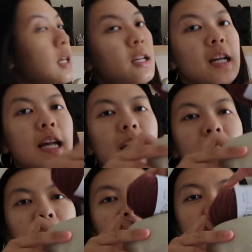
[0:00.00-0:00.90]
here.
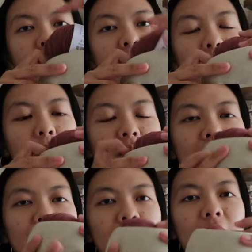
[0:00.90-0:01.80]
It fits so
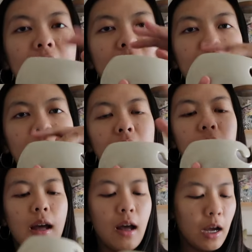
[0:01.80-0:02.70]
perfectly.
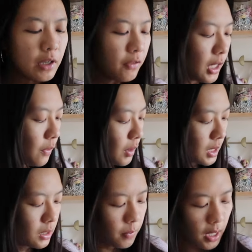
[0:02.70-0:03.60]
I've never knit with
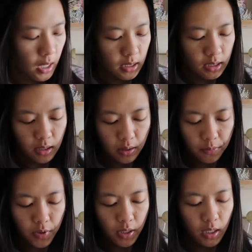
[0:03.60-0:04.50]
this base,
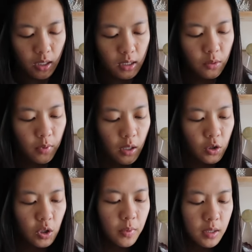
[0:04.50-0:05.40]
but it is a
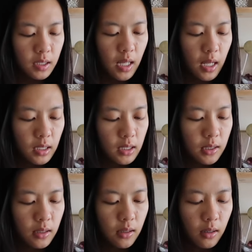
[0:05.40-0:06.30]
100%